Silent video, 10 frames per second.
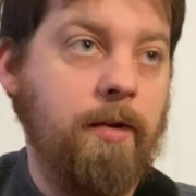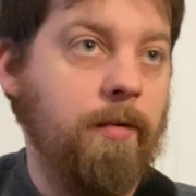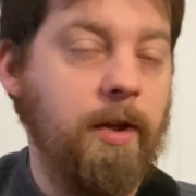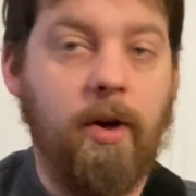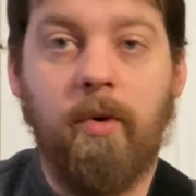
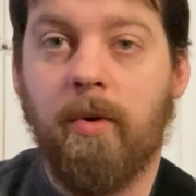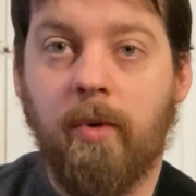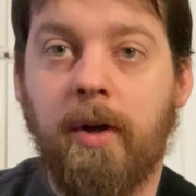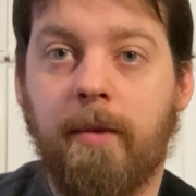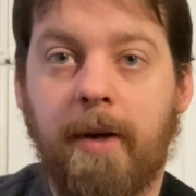Really all we're
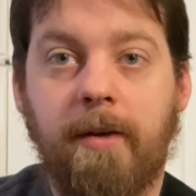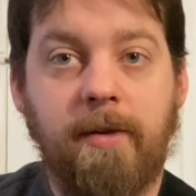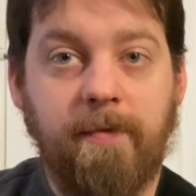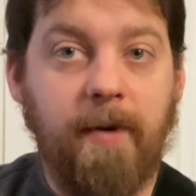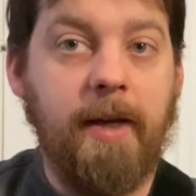worried about
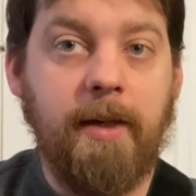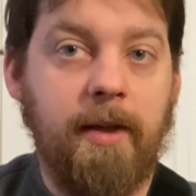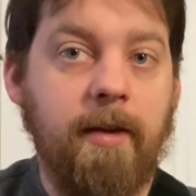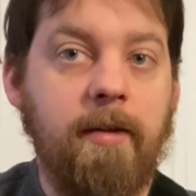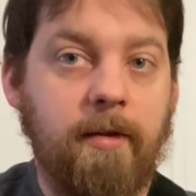is
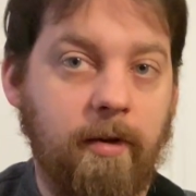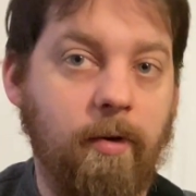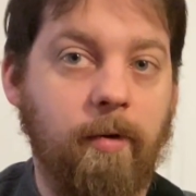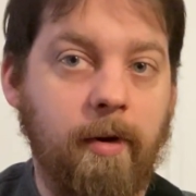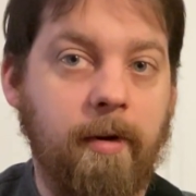finding the
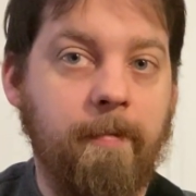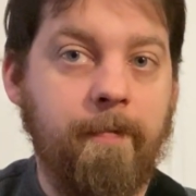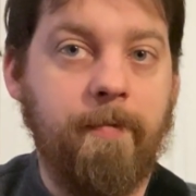chord.